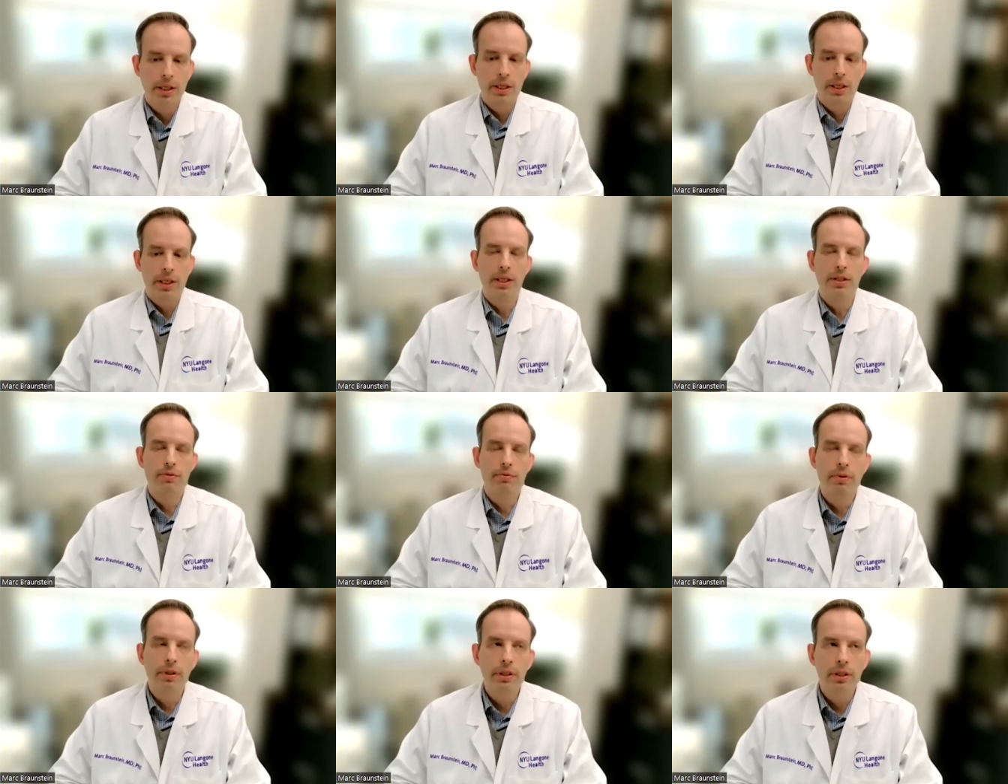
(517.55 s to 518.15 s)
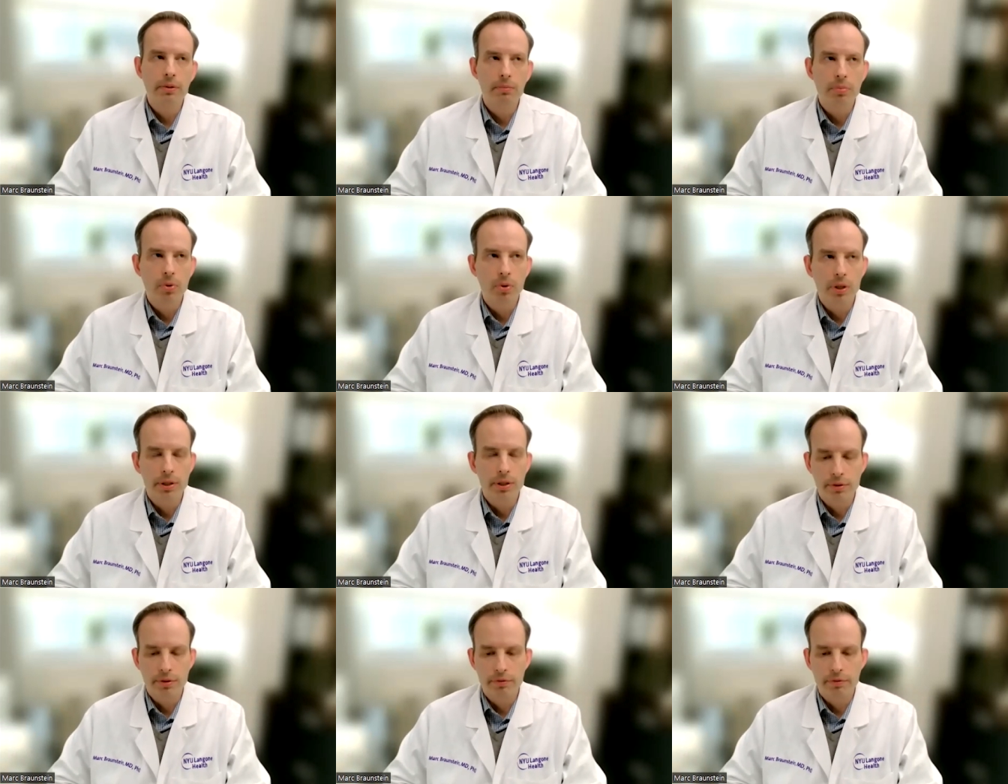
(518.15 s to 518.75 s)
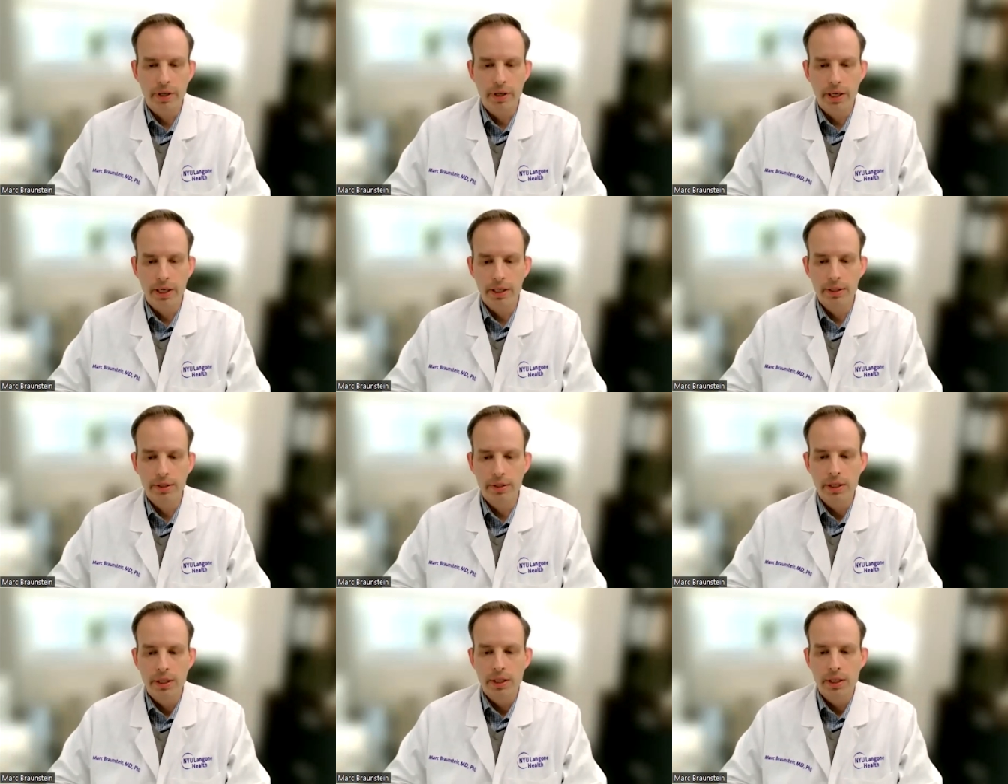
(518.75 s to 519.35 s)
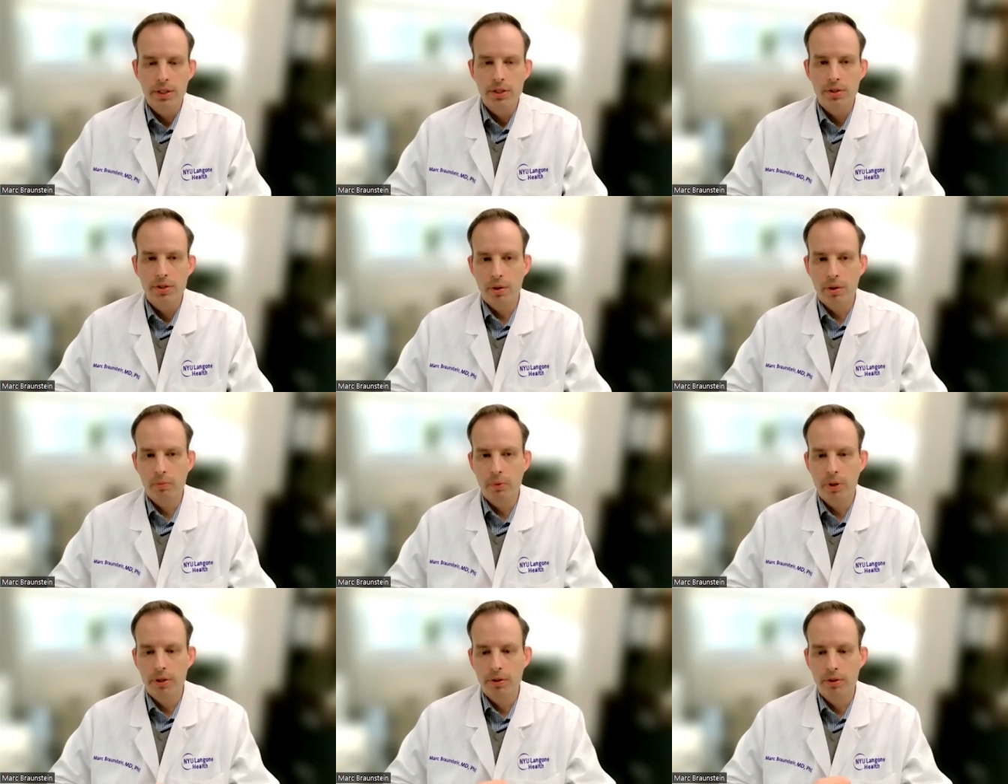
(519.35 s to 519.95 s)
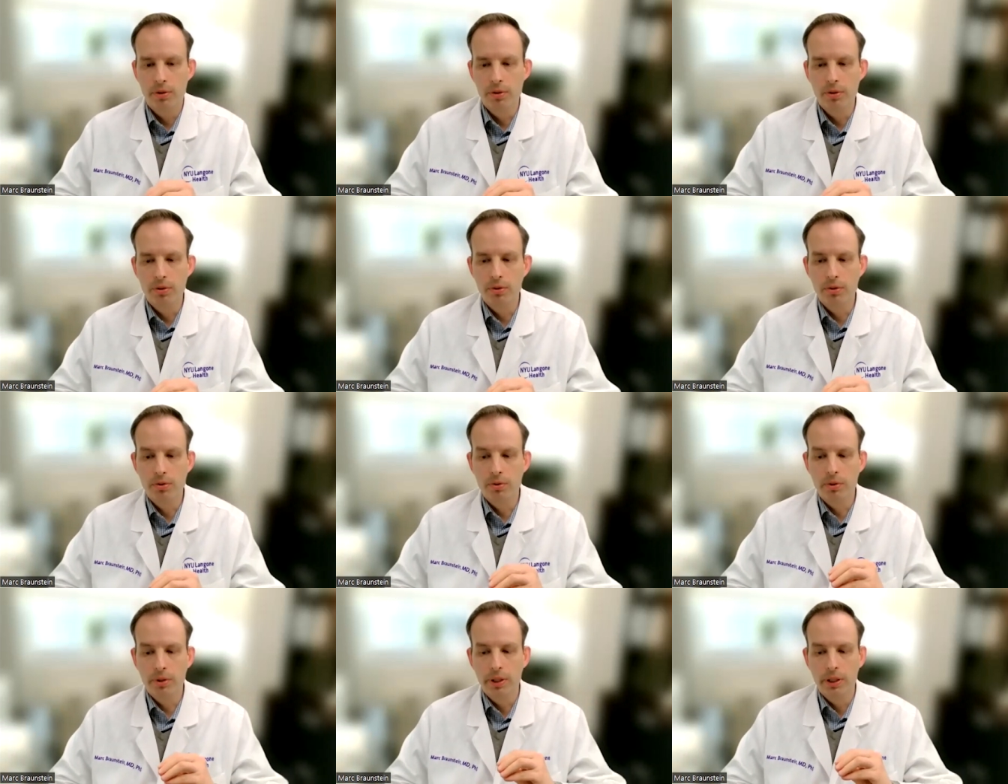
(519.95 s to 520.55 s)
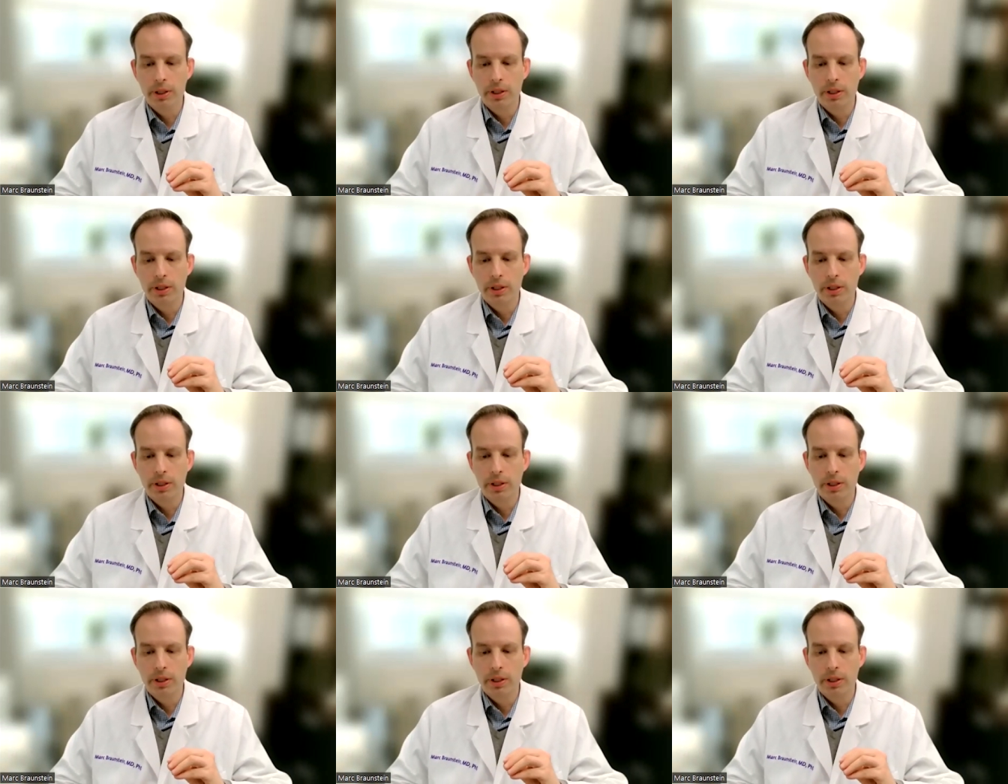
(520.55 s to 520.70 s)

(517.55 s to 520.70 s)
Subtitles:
It's really important to find someone who